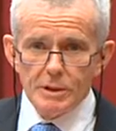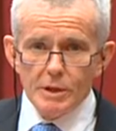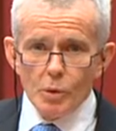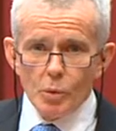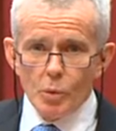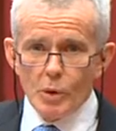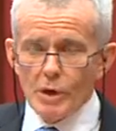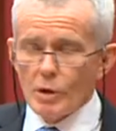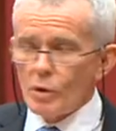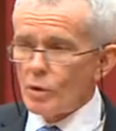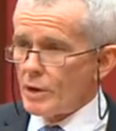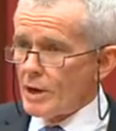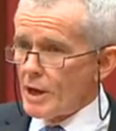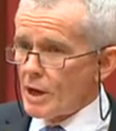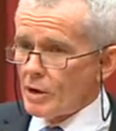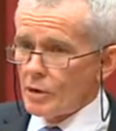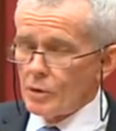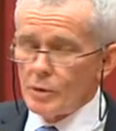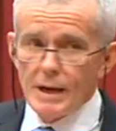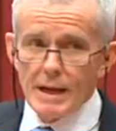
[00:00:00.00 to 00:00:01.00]
We all
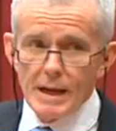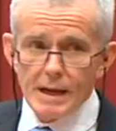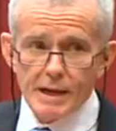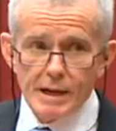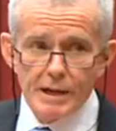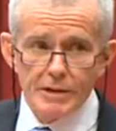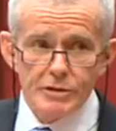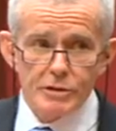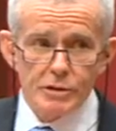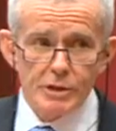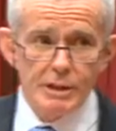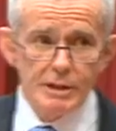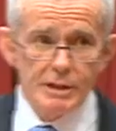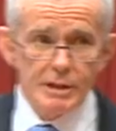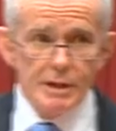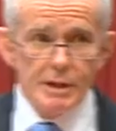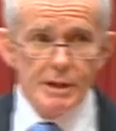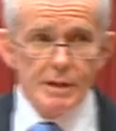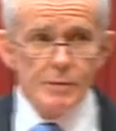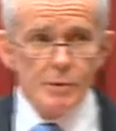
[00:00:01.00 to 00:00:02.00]
know in our country
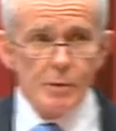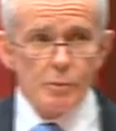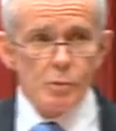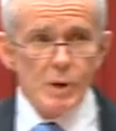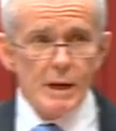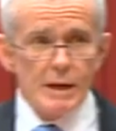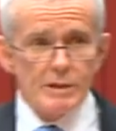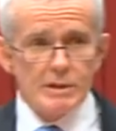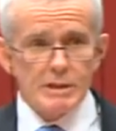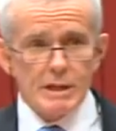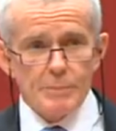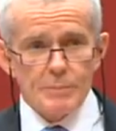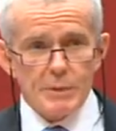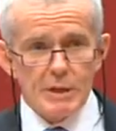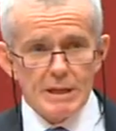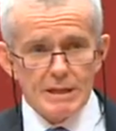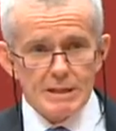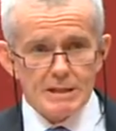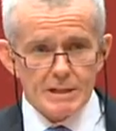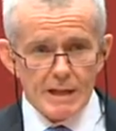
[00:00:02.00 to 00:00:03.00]
that when
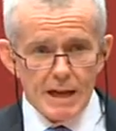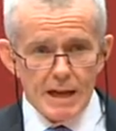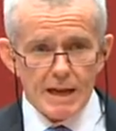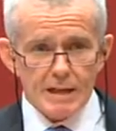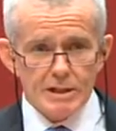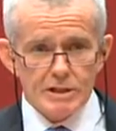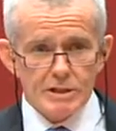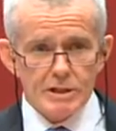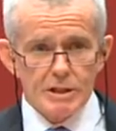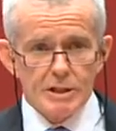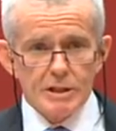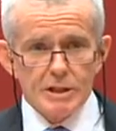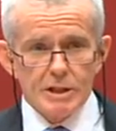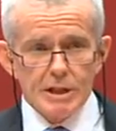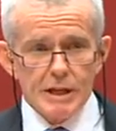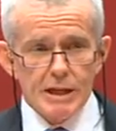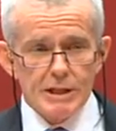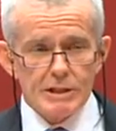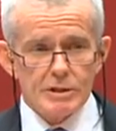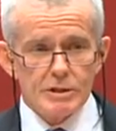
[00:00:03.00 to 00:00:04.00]
something is taxed,
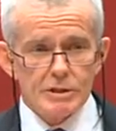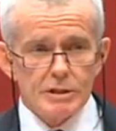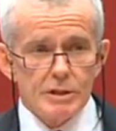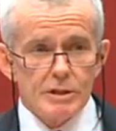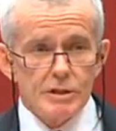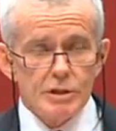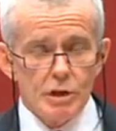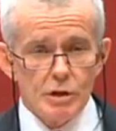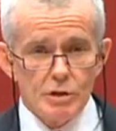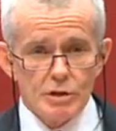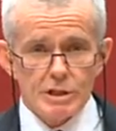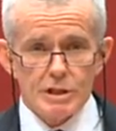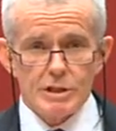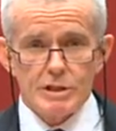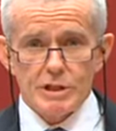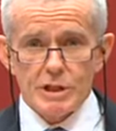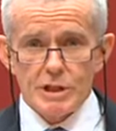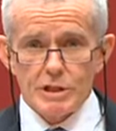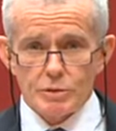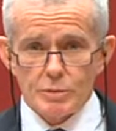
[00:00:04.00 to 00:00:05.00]
its
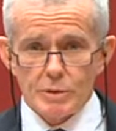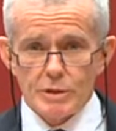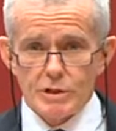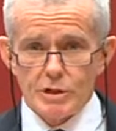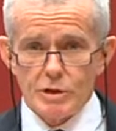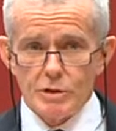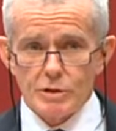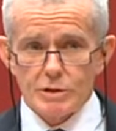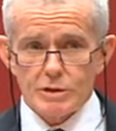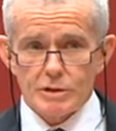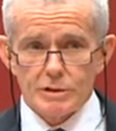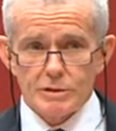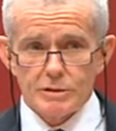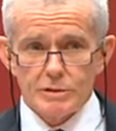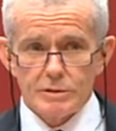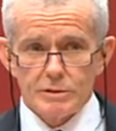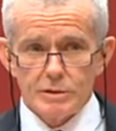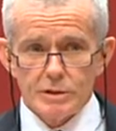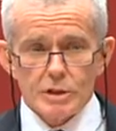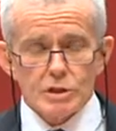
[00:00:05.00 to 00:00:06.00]
usage is reduced.
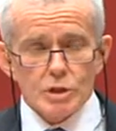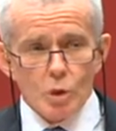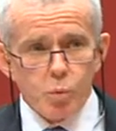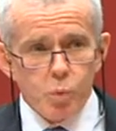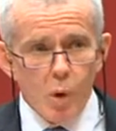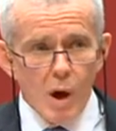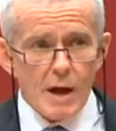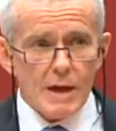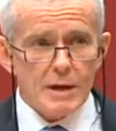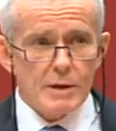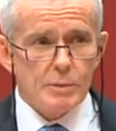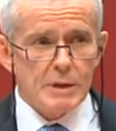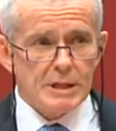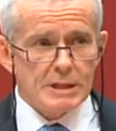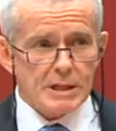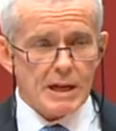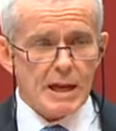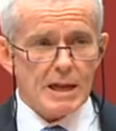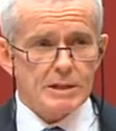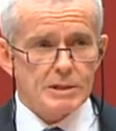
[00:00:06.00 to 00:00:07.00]
So why do we
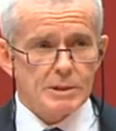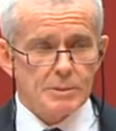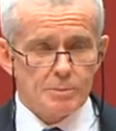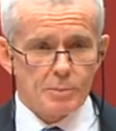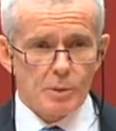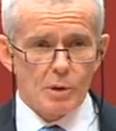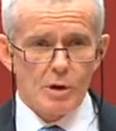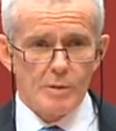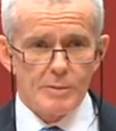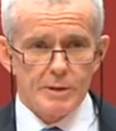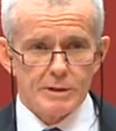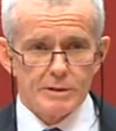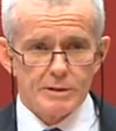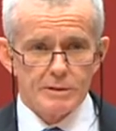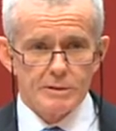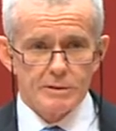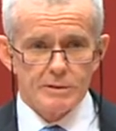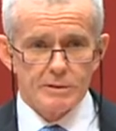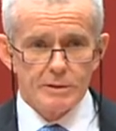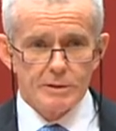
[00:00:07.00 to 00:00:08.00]
tax employment?
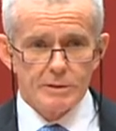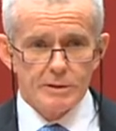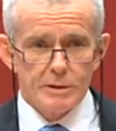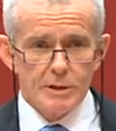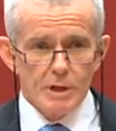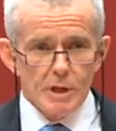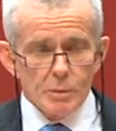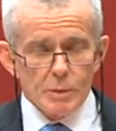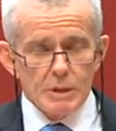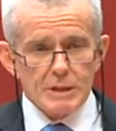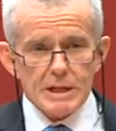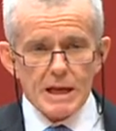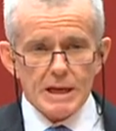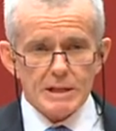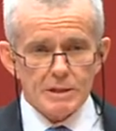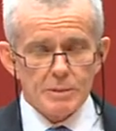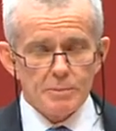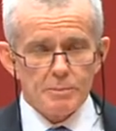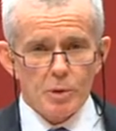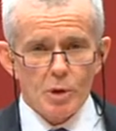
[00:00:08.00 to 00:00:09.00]
We
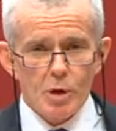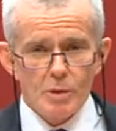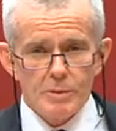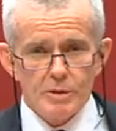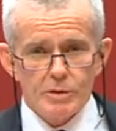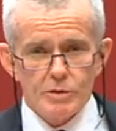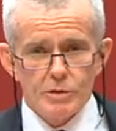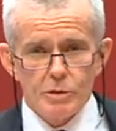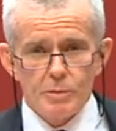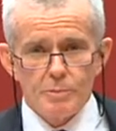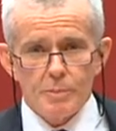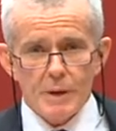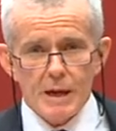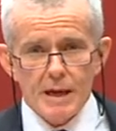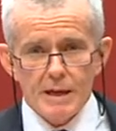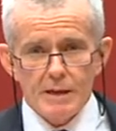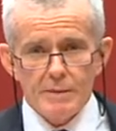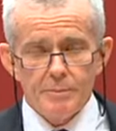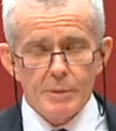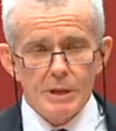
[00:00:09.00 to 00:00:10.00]
tax employment through
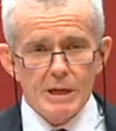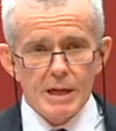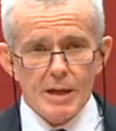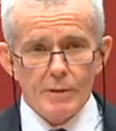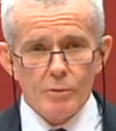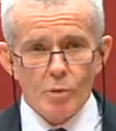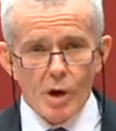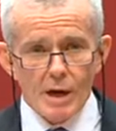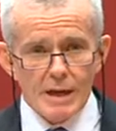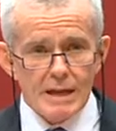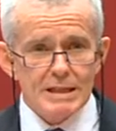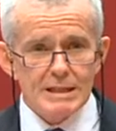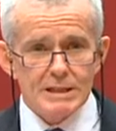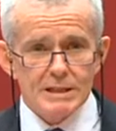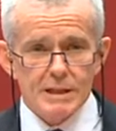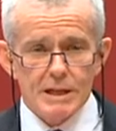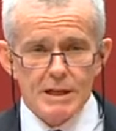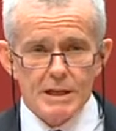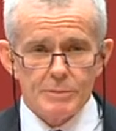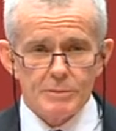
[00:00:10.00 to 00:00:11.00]
PAYE
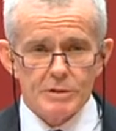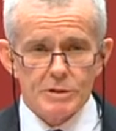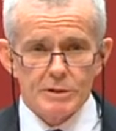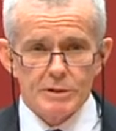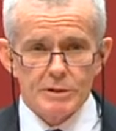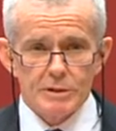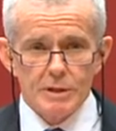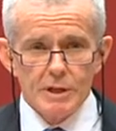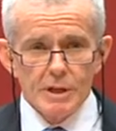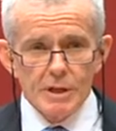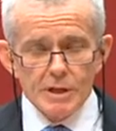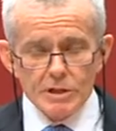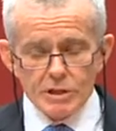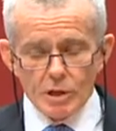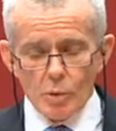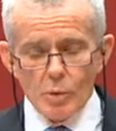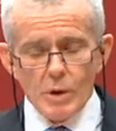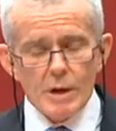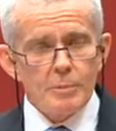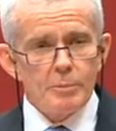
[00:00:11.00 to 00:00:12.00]
schemes.
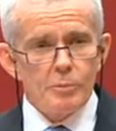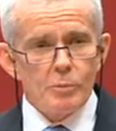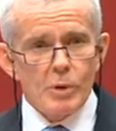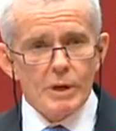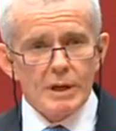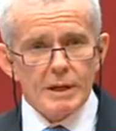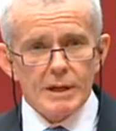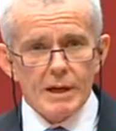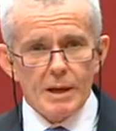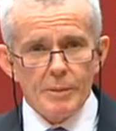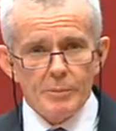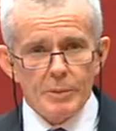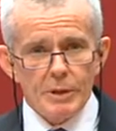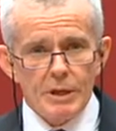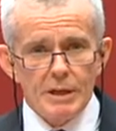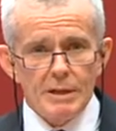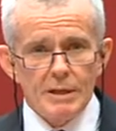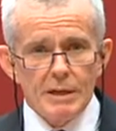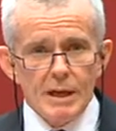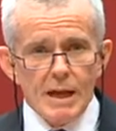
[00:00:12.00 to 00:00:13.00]
So when a
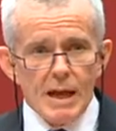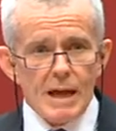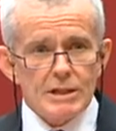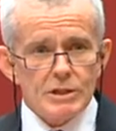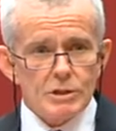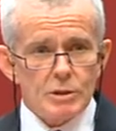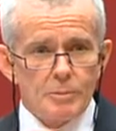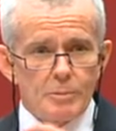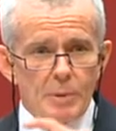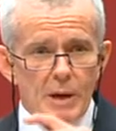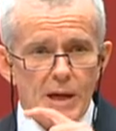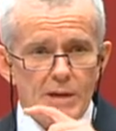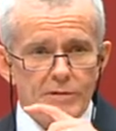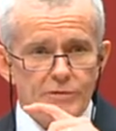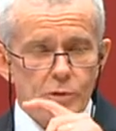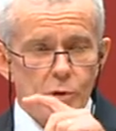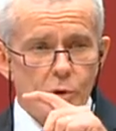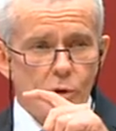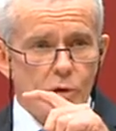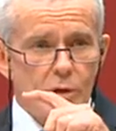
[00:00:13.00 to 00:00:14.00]
company has to pay
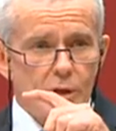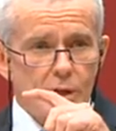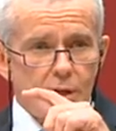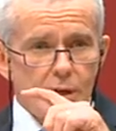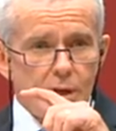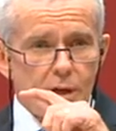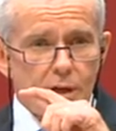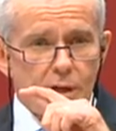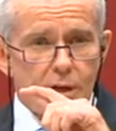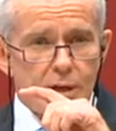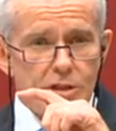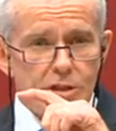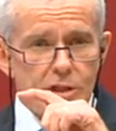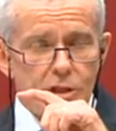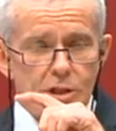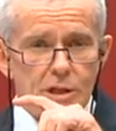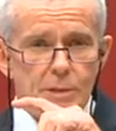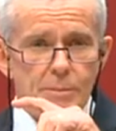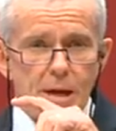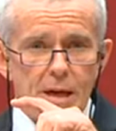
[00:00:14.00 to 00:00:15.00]
for a
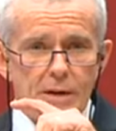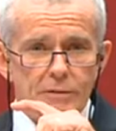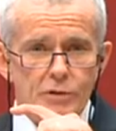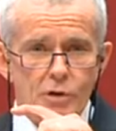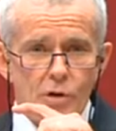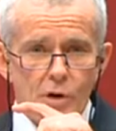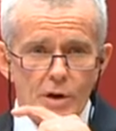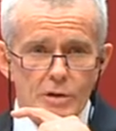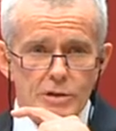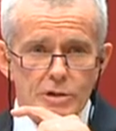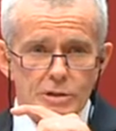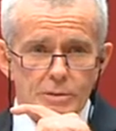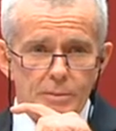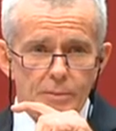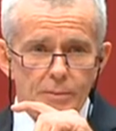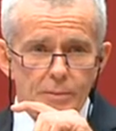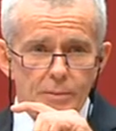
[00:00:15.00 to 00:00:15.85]
certain amount of gross